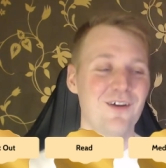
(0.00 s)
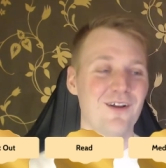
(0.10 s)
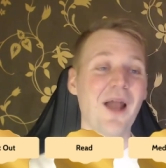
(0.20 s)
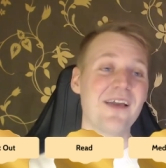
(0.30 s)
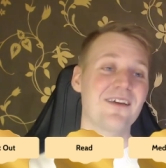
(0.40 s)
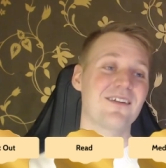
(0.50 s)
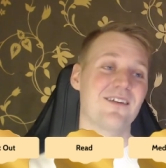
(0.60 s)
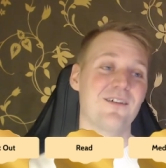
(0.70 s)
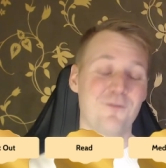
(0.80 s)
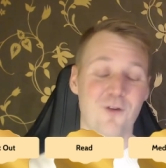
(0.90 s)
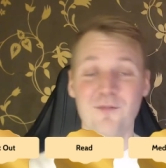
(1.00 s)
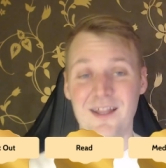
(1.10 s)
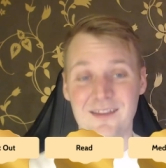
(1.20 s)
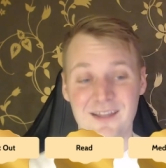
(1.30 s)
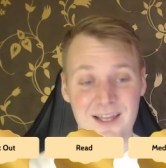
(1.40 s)
liked from
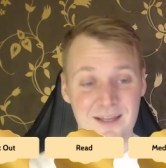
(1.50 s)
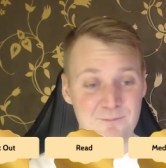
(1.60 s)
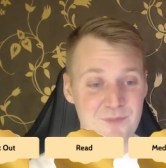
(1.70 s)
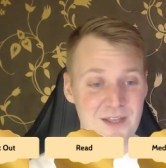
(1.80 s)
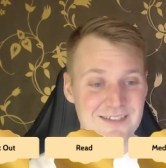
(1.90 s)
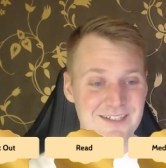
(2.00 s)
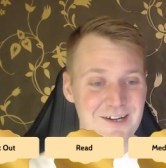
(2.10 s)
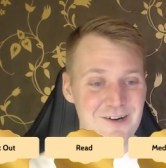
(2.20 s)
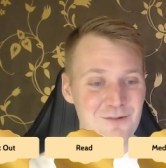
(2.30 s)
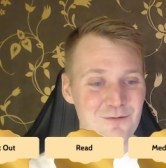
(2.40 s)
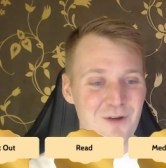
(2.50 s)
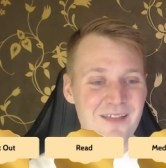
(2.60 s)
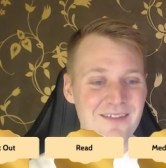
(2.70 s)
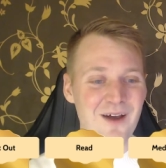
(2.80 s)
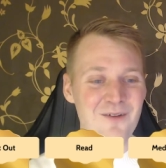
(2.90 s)
that day. So
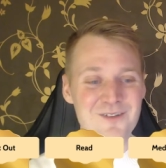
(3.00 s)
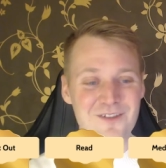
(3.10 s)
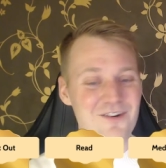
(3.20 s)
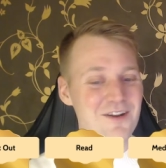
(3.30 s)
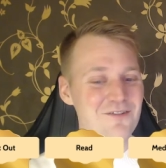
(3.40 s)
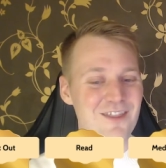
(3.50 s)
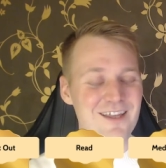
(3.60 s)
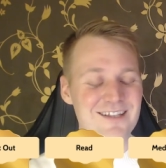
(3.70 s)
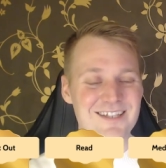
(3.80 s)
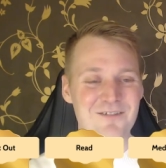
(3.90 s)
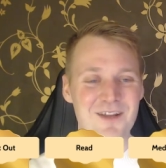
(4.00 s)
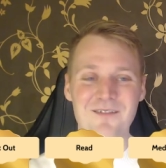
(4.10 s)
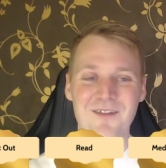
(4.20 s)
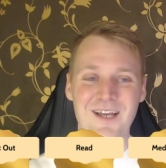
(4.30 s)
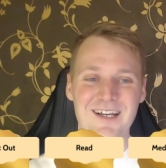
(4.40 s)
write down 3 good things every
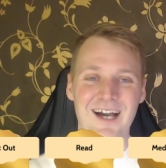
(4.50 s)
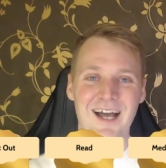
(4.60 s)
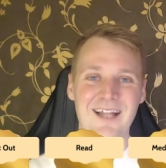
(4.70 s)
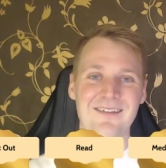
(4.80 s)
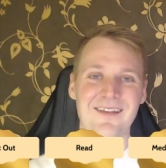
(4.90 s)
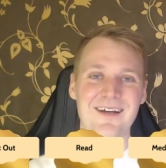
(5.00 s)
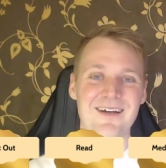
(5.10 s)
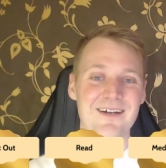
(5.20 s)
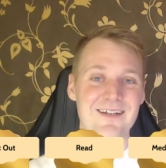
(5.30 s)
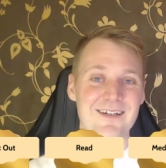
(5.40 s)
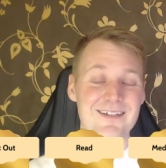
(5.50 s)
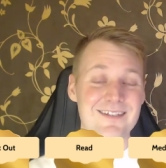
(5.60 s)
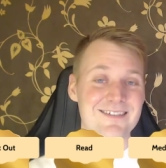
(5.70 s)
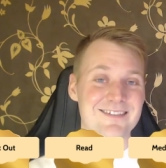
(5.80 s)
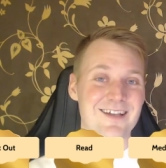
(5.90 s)
evening, and
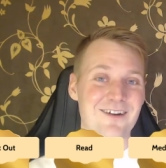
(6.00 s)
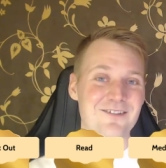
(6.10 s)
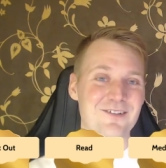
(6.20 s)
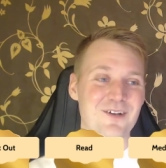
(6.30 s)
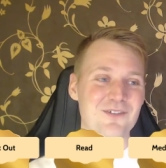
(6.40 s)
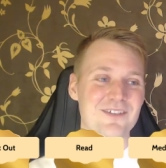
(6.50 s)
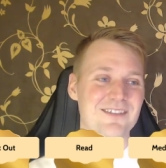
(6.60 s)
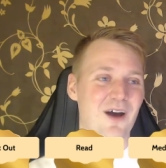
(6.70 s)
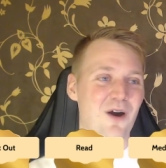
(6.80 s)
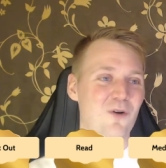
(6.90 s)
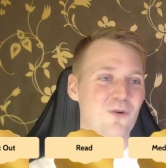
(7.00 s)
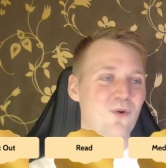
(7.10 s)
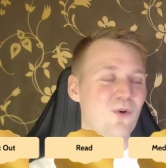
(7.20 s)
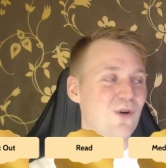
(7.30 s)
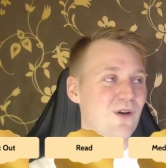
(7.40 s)
start to notice
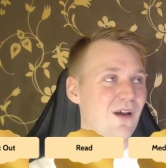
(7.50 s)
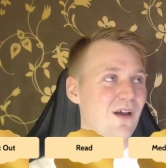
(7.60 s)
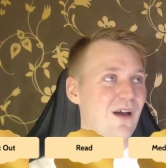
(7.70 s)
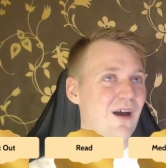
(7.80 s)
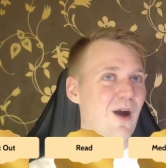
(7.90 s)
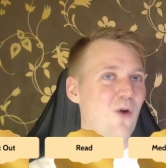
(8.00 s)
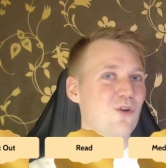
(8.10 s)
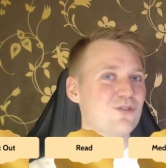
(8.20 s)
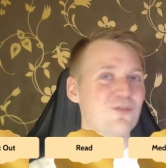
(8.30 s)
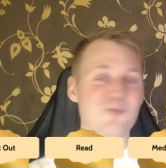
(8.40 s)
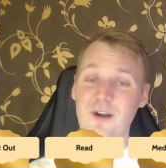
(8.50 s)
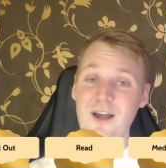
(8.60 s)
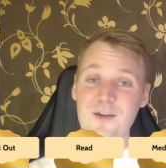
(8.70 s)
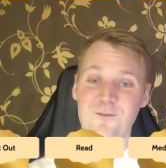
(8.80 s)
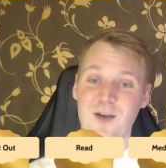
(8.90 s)
how awesome your
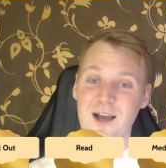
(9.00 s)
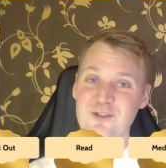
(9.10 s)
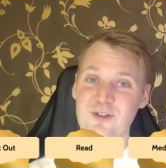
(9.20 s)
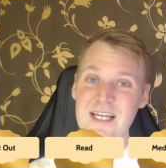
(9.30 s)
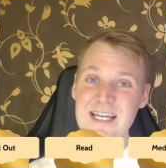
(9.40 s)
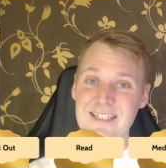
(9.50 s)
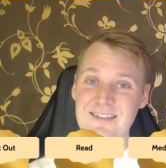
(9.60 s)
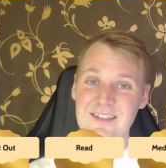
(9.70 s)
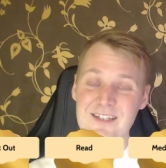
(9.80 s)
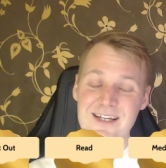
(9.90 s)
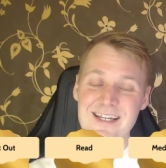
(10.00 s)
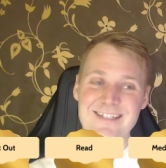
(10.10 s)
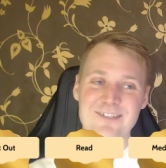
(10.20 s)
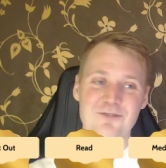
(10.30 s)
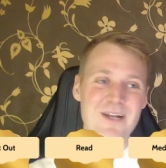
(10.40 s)
life actually is.
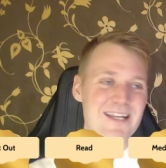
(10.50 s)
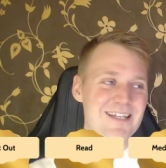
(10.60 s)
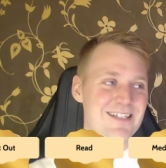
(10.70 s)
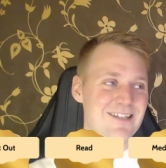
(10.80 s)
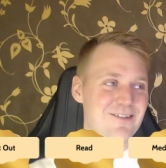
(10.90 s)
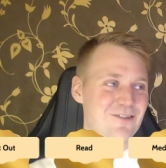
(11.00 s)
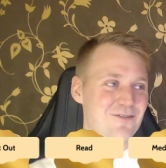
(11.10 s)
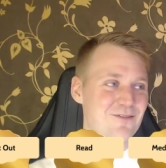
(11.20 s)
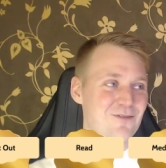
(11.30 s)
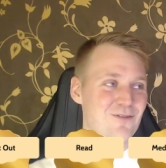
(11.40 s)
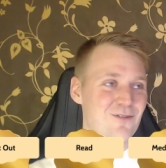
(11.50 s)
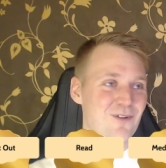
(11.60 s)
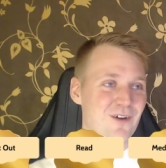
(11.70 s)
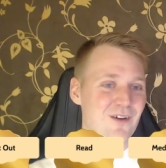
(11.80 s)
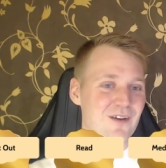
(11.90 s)
It's really easy to
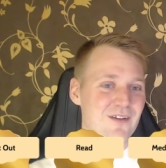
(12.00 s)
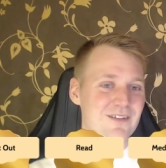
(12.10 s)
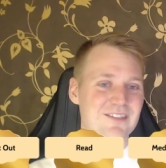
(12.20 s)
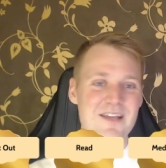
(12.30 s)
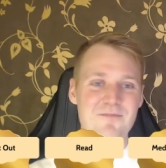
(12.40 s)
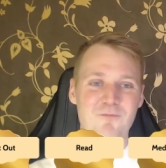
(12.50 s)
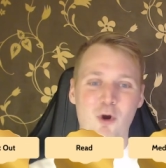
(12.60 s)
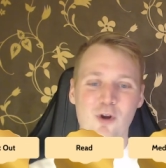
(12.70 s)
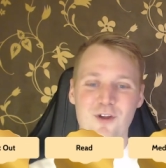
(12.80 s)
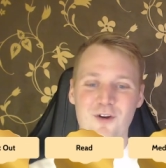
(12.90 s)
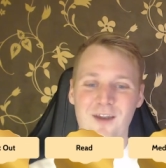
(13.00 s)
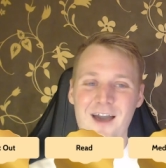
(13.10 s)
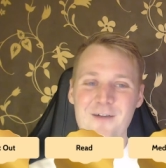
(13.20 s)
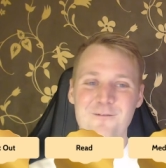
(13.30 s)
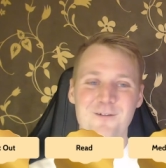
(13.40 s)
sleepwalk your
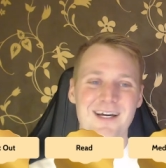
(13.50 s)
life